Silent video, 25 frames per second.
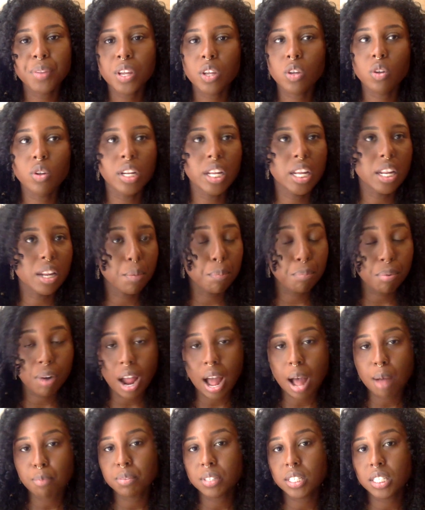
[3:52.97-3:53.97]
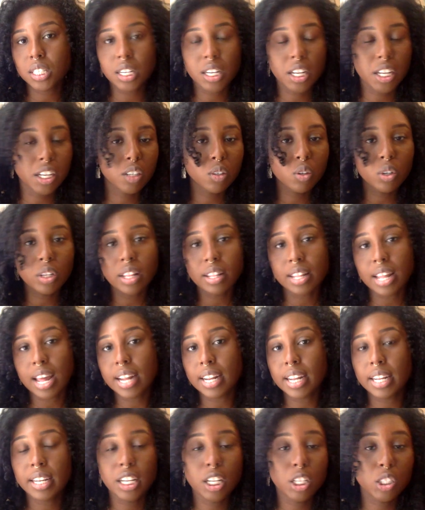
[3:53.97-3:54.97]
You needed props, you needed all of that.
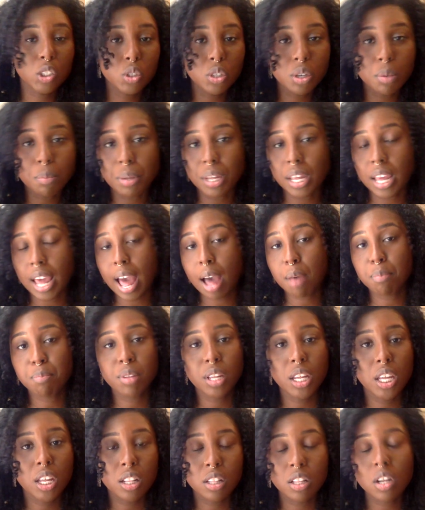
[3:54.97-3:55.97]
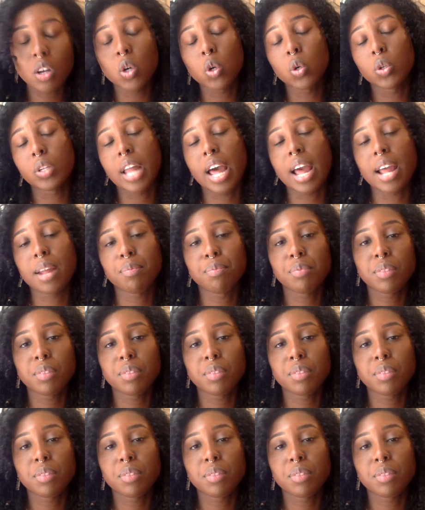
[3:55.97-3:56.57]
They need you to be happy, the whole nine.